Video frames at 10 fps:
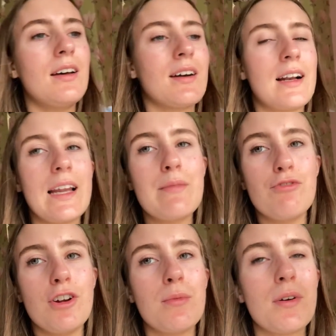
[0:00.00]
a clean
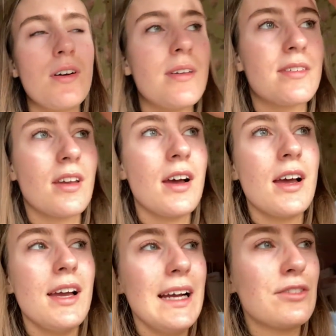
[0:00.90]
room because
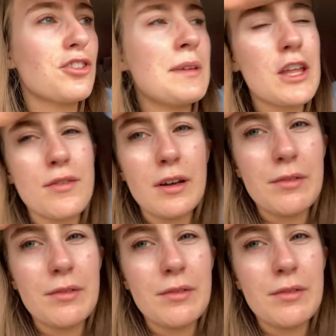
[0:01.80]
it just makes you feel